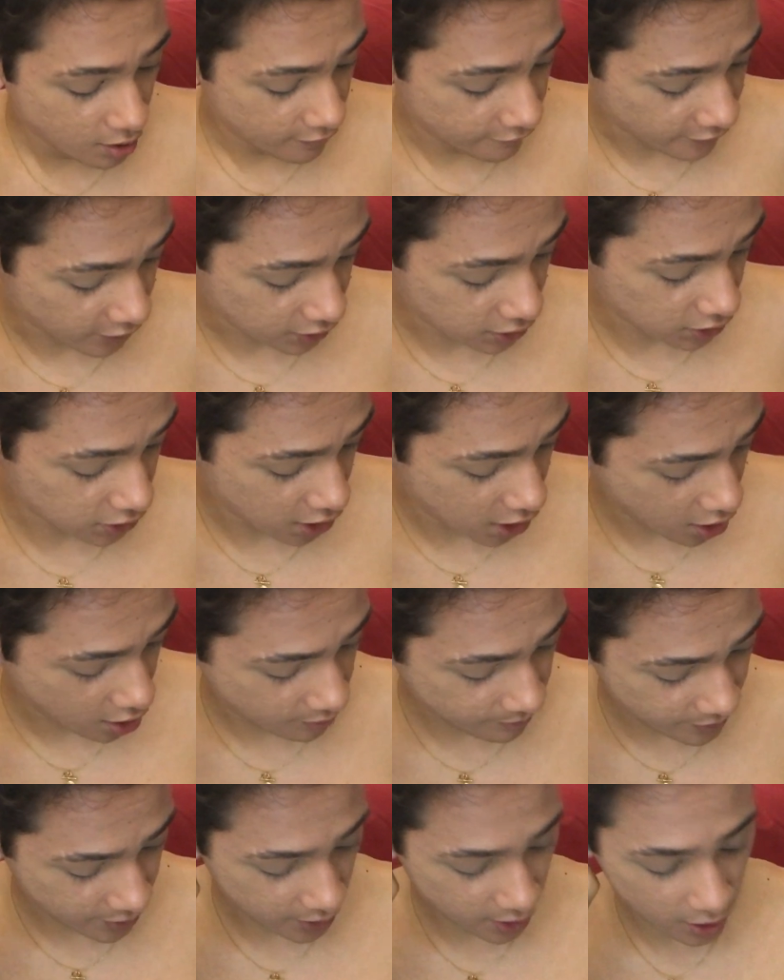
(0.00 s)
fucking care,
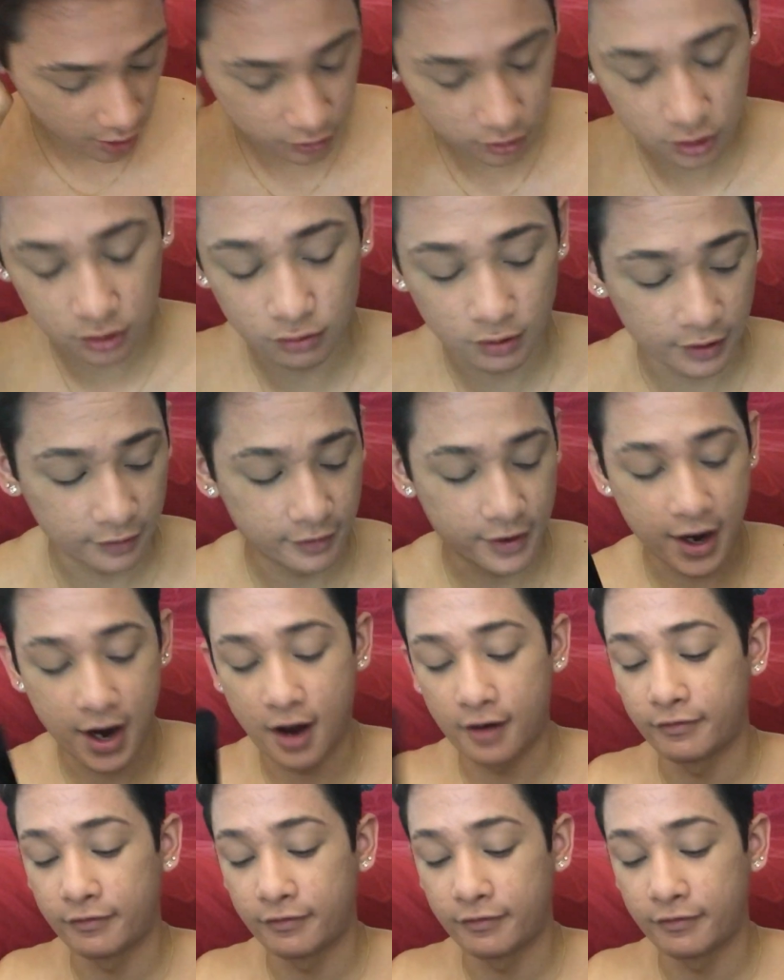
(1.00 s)
but I'll do it not